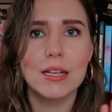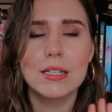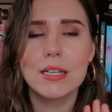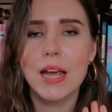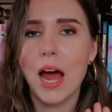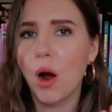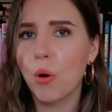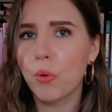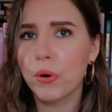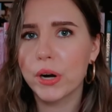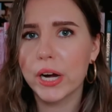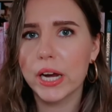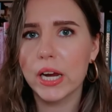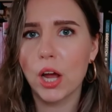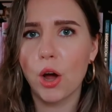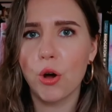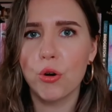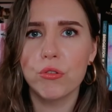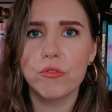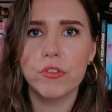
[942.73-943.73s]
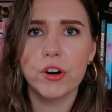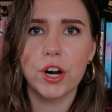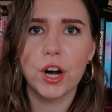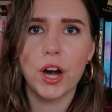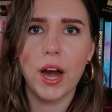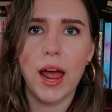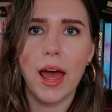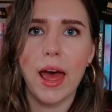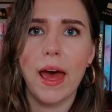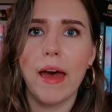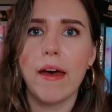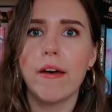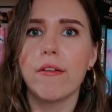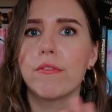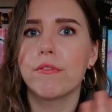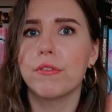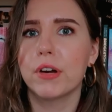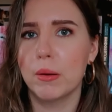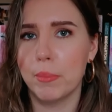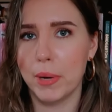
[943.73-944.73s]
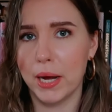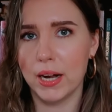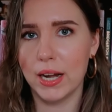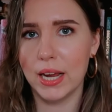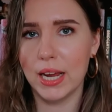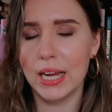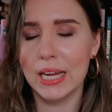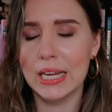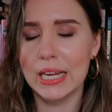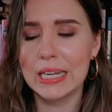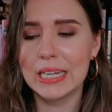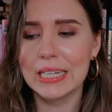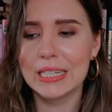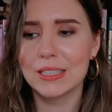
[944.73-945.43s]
towering over everybody.